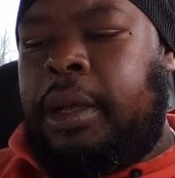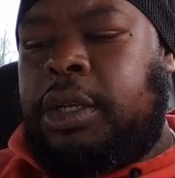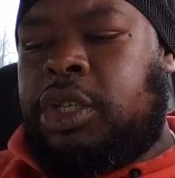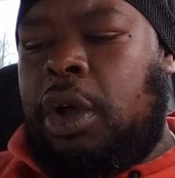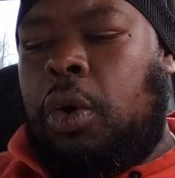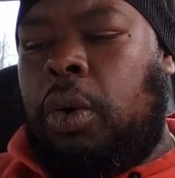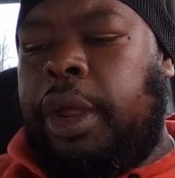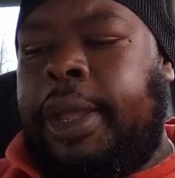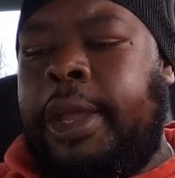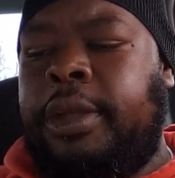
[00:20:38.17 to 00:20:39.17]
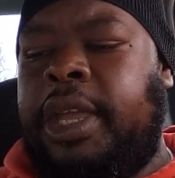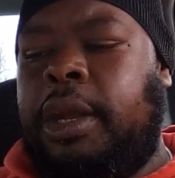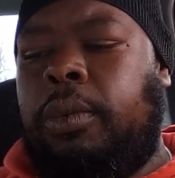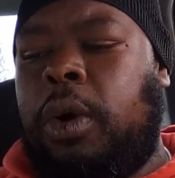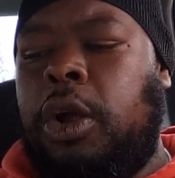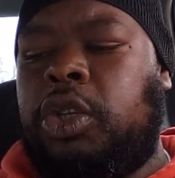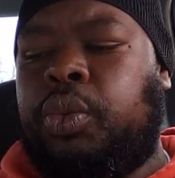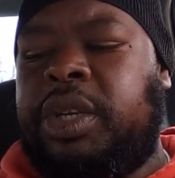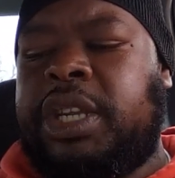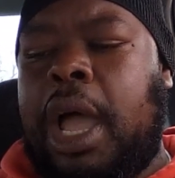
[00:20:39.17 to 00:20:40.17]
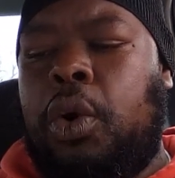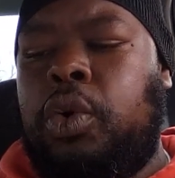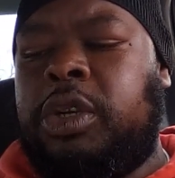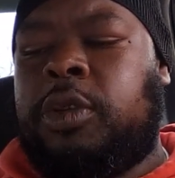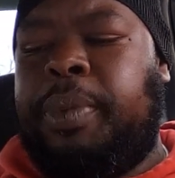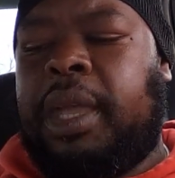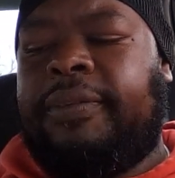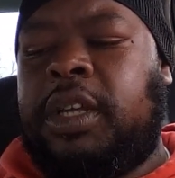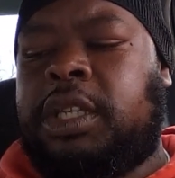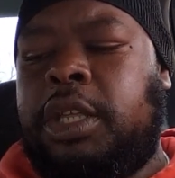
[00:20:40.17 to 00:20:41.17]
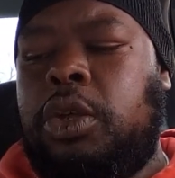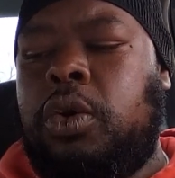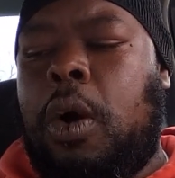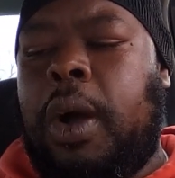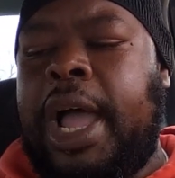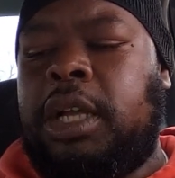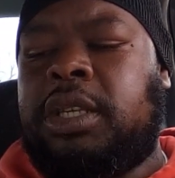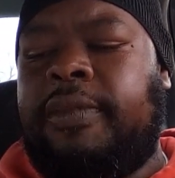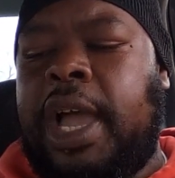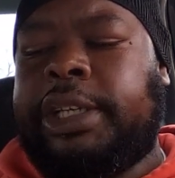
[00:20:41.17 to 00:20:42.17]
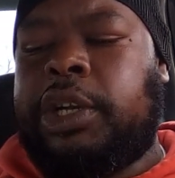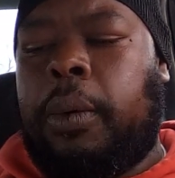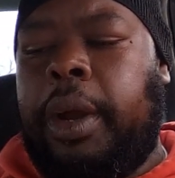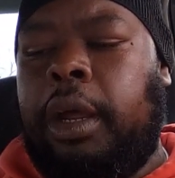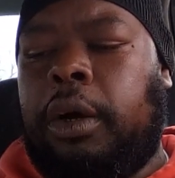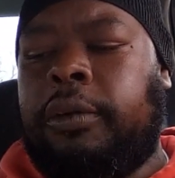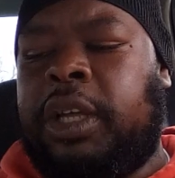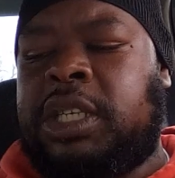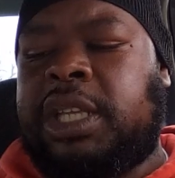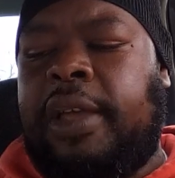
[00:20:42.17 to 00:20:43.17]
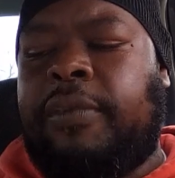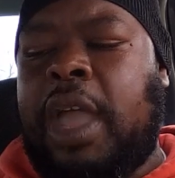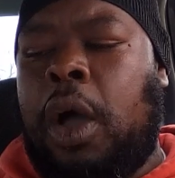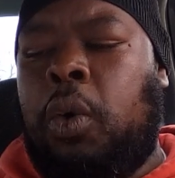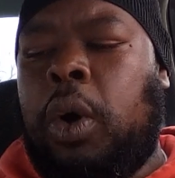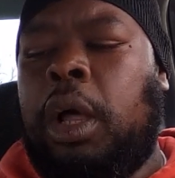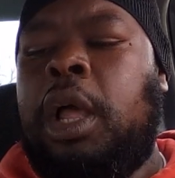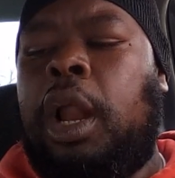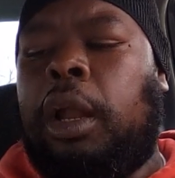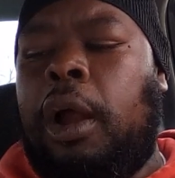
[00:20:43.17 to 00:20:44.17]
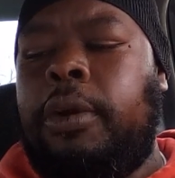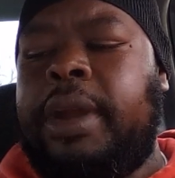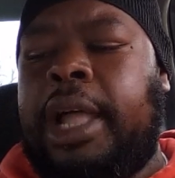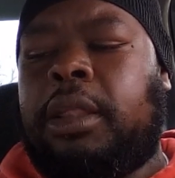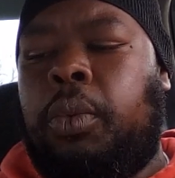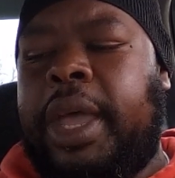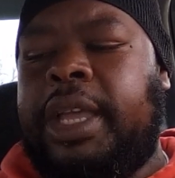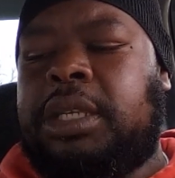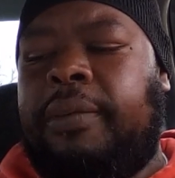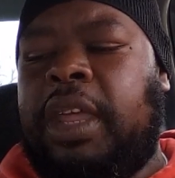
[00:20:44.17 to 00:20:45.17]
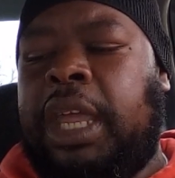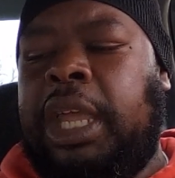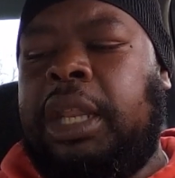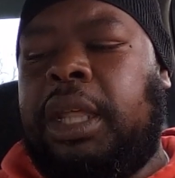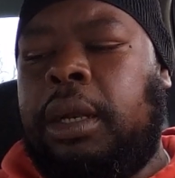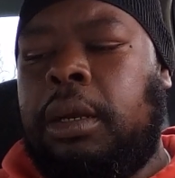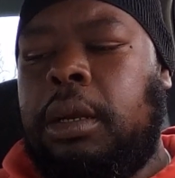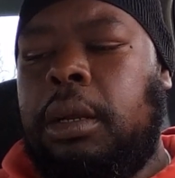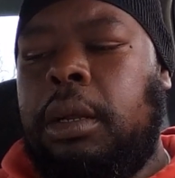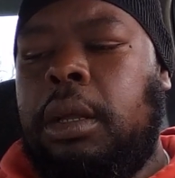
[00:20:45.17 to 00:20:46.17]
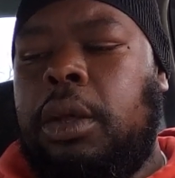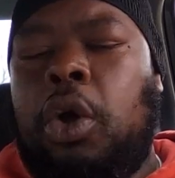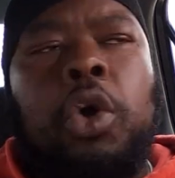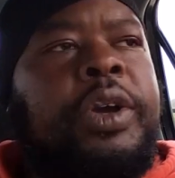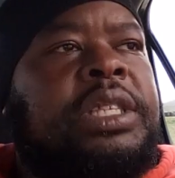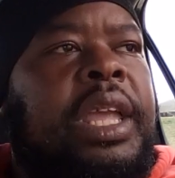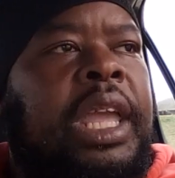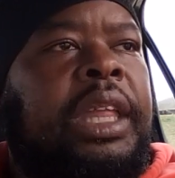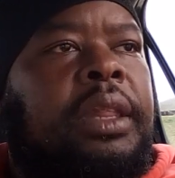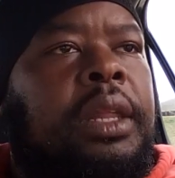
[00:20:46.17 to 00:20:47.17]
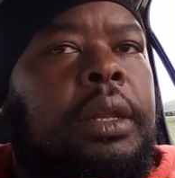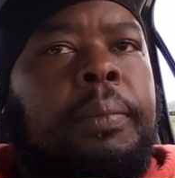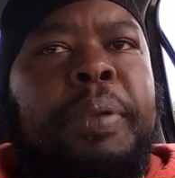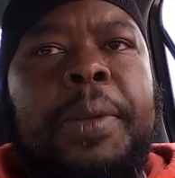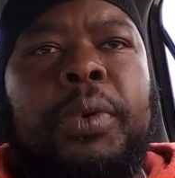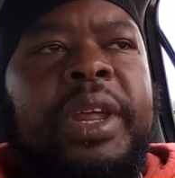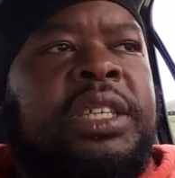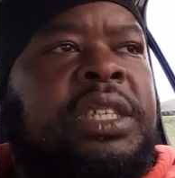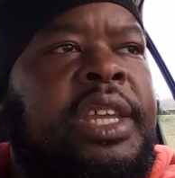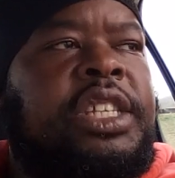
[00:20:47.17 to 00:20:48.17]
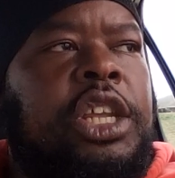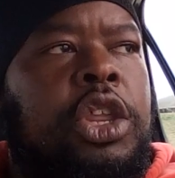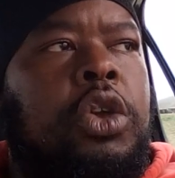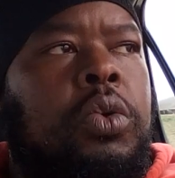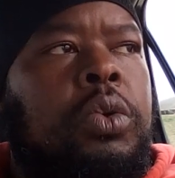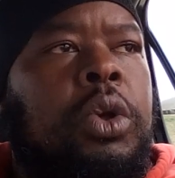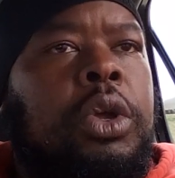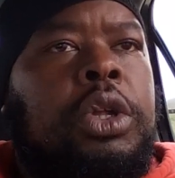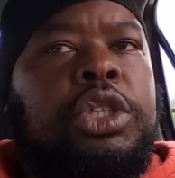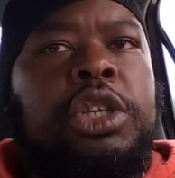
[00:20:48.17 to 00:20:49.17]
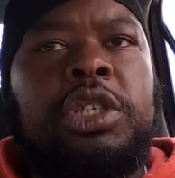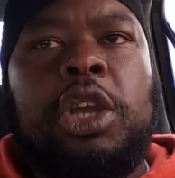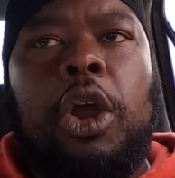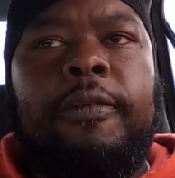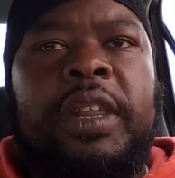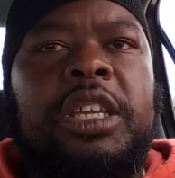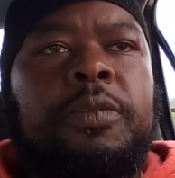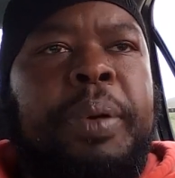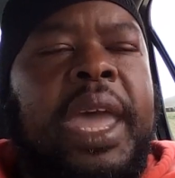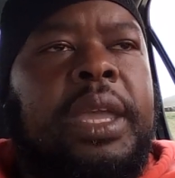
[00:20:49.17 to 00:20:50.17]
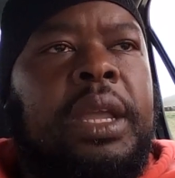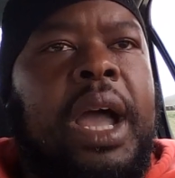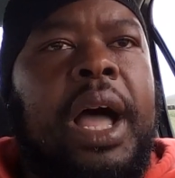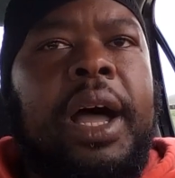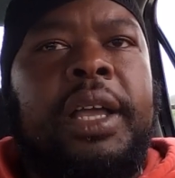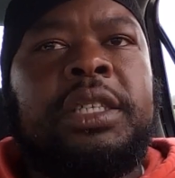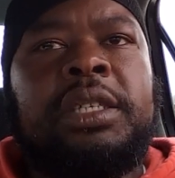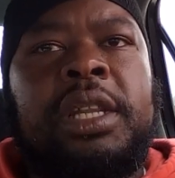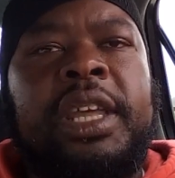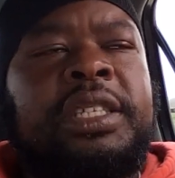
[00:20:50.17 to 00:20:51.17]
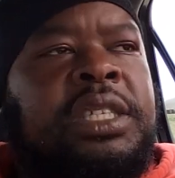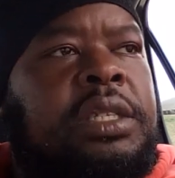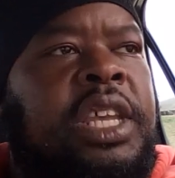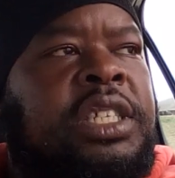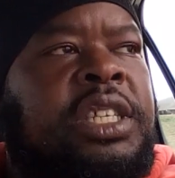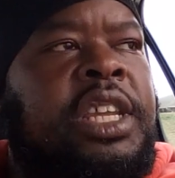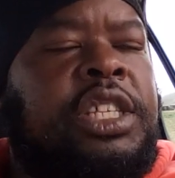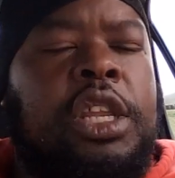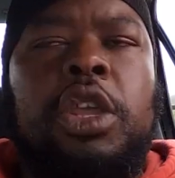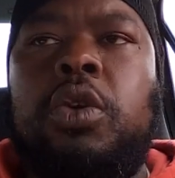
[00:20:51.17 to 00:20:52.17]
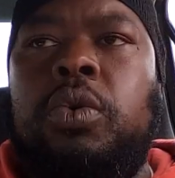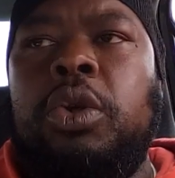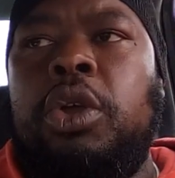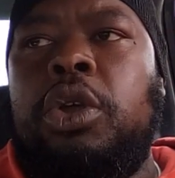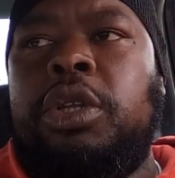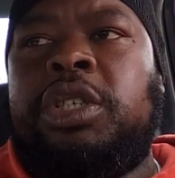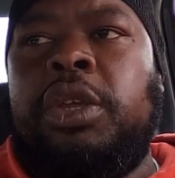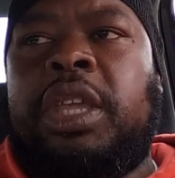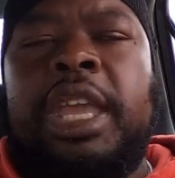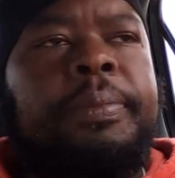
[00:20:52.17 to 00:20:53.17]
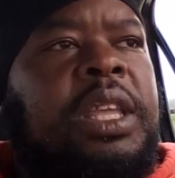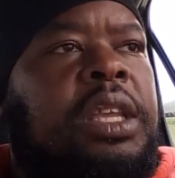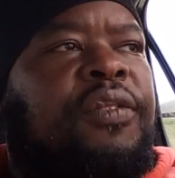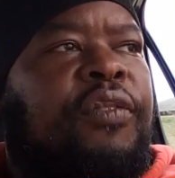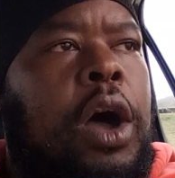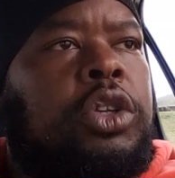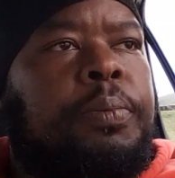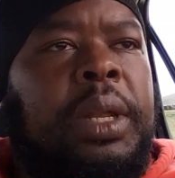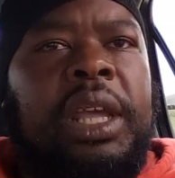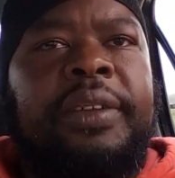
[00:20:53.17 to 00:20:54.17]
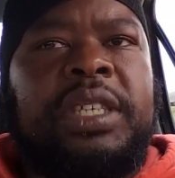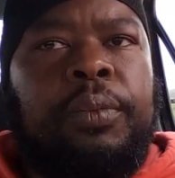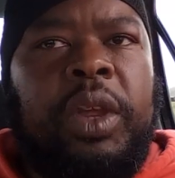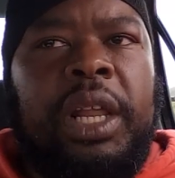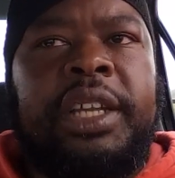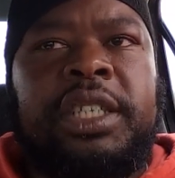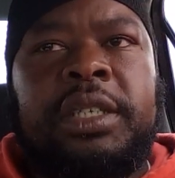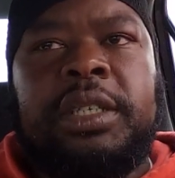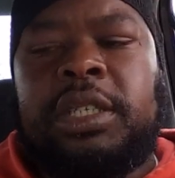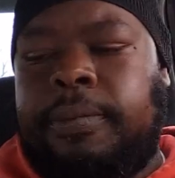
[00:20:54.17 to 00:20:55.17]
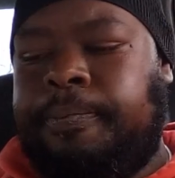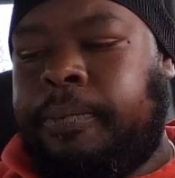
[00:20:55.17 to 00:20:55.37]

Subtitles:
So hear ye the words which Yahuwah speaketh unto you, O house of Yahshar'al. Thus saith Yahuwah, learn not the ways of the heathen. Who is the heathen? The people that's teaching you to serve these pagan gods, that's teaching you to keep these false beliefs and religions.